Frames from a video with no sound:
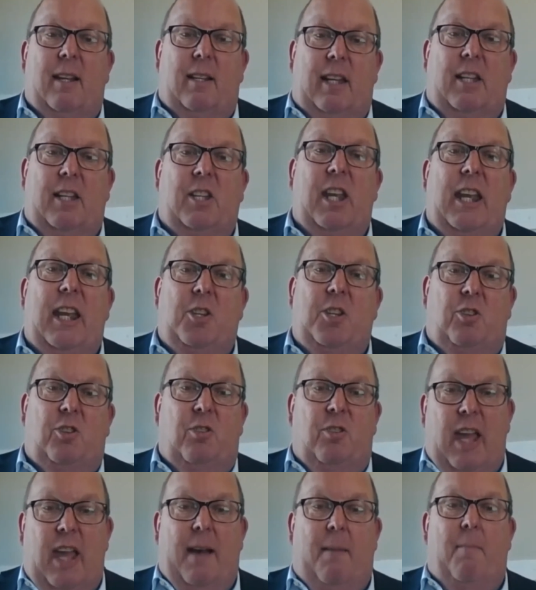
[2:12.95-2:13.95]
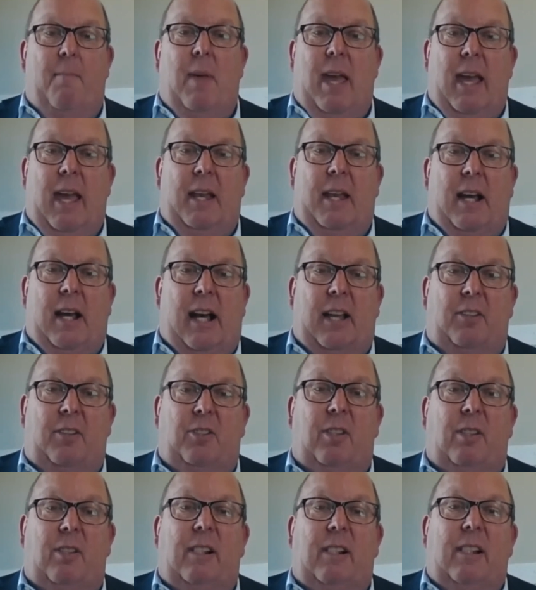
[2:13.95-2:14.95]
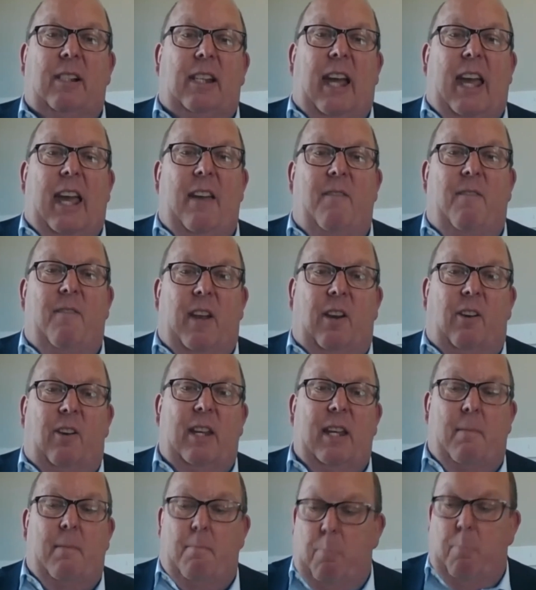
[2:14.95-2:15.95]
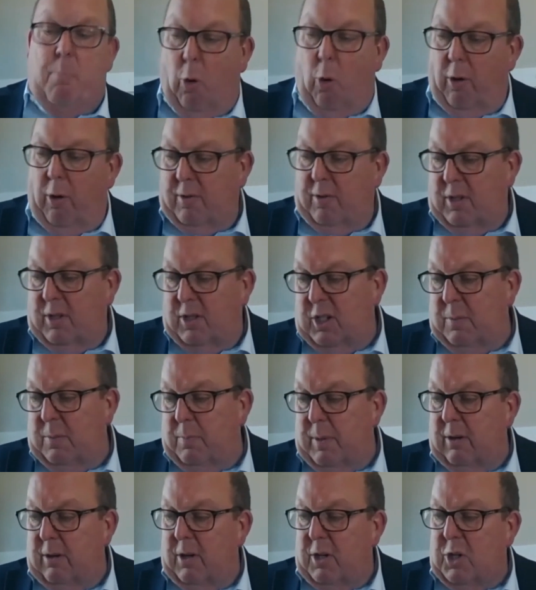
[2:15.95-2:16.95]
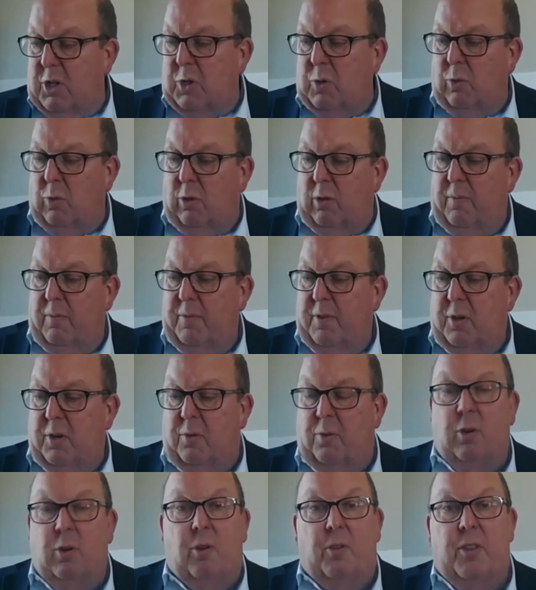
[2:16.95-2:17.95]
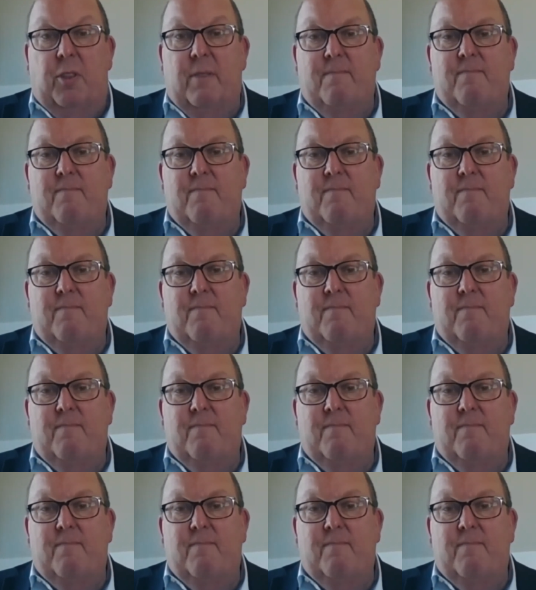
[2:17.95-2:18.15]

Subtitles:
to teach them and us a very important spiritual truth.